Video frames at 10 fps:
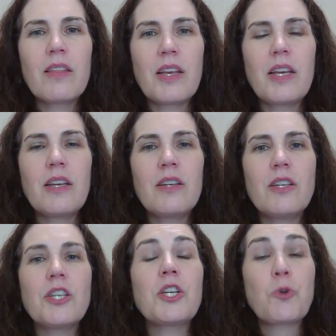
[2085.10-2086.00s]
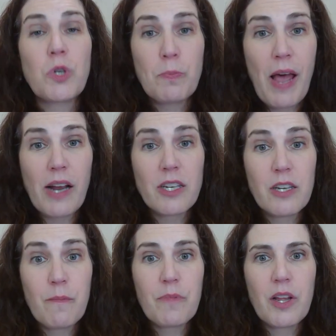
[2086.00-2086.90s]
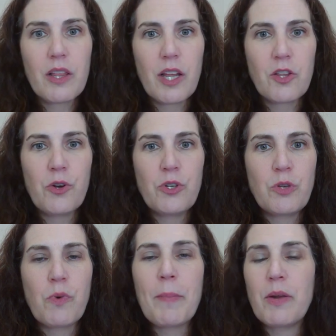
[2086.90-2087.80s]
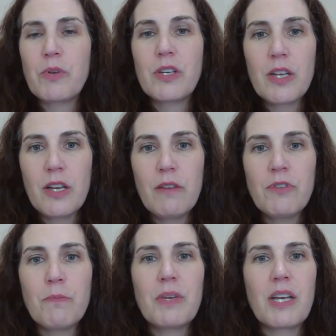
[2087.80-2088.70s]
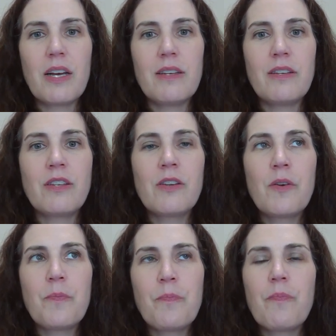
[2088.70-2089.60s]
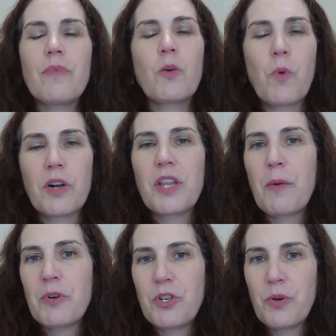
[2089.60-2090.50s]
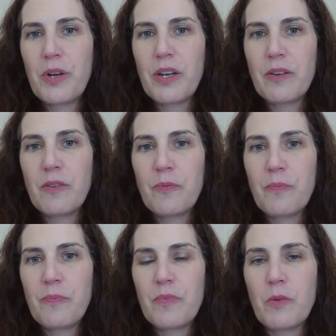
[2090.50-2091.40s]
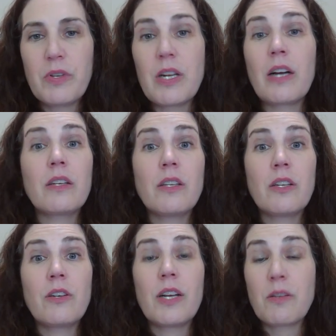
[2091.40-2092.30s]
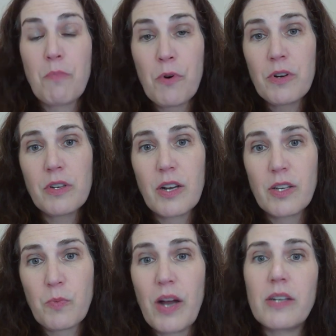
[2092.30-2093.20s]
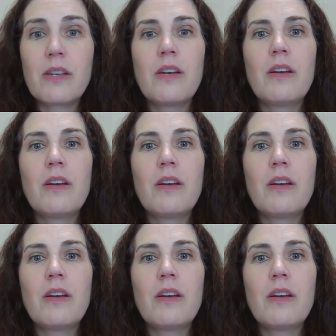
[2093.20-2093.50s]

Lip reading: the disrespect that those women received because the work they were doing was not considered as important as what